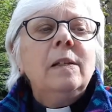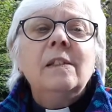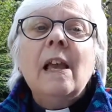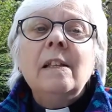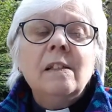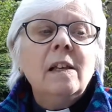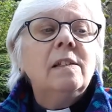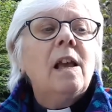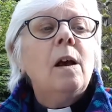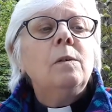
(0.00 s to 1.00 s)
sends
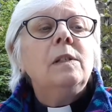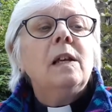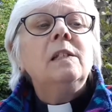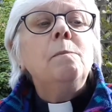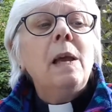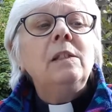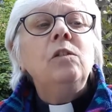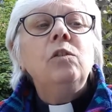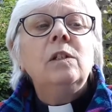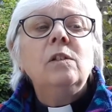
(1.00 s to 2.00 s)
us out as
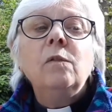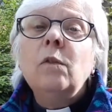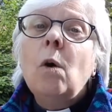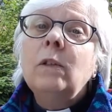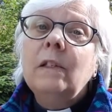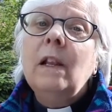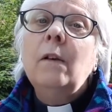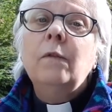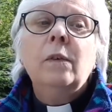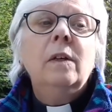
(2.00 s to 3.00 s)
messengers of God's
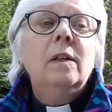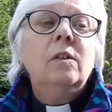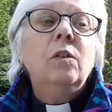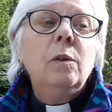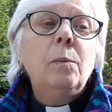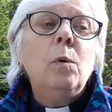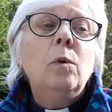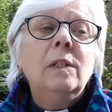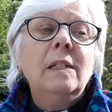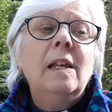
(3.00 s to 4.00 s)
love to the
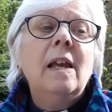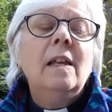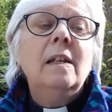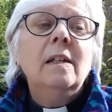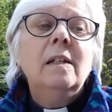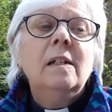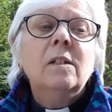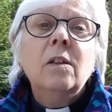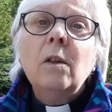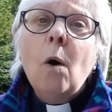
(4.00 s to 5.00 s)
poor today,
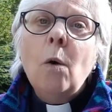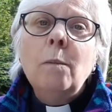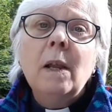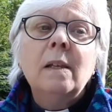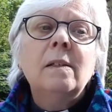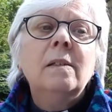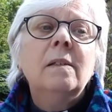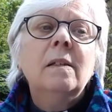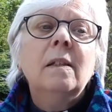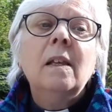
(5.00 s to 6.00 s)
to the homeless,
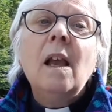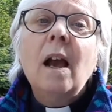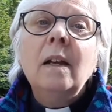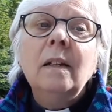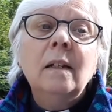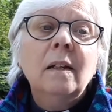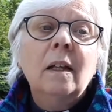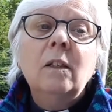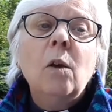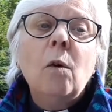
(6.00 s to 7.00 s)
the young
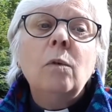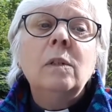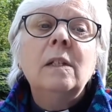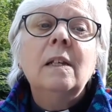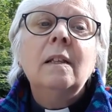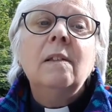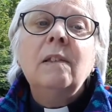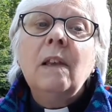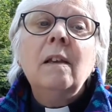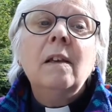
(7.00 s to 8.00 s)
and the old,
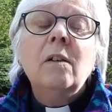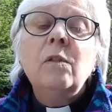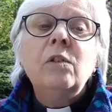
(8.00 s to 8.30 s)
sick and